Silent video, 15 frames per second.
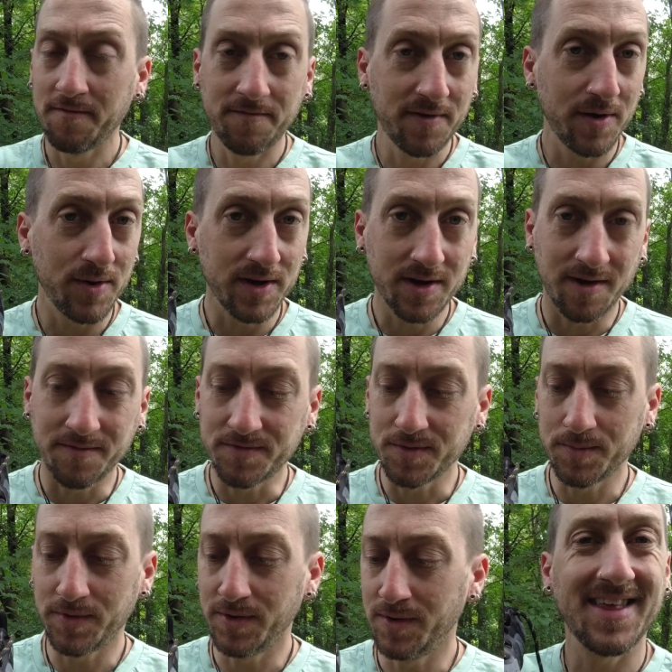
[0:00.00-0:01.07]
Very
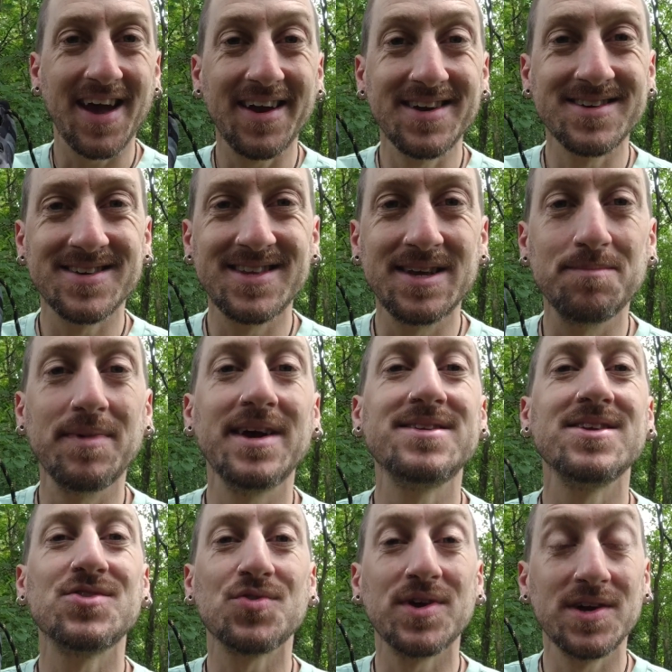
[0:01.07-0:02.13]
comfortable. That is the
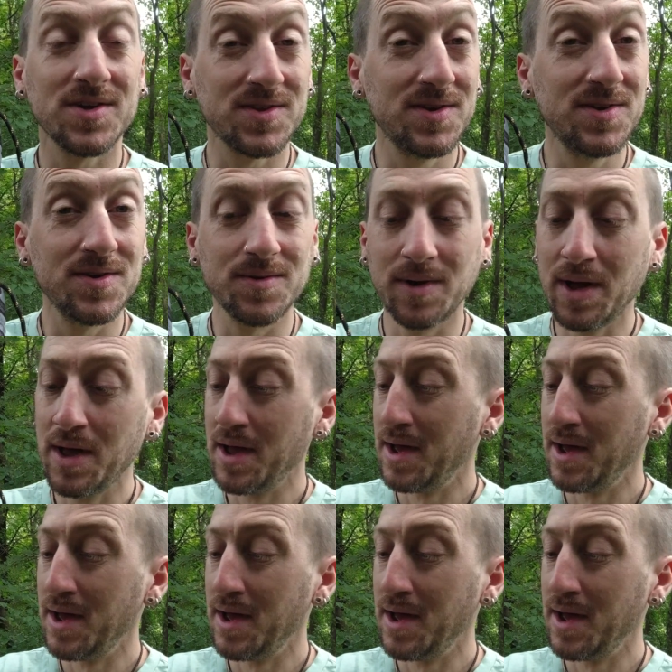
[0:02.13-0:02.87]
Mesa Trail II